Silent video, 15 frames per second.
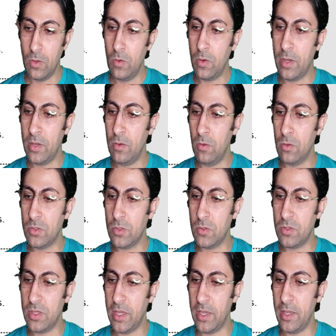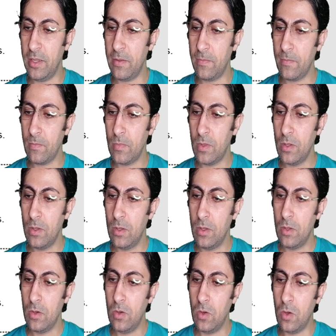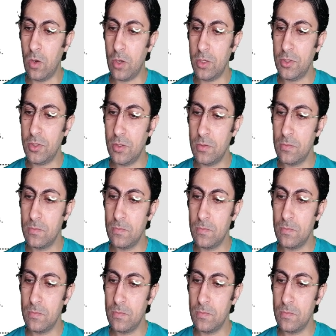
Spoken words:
You can also say large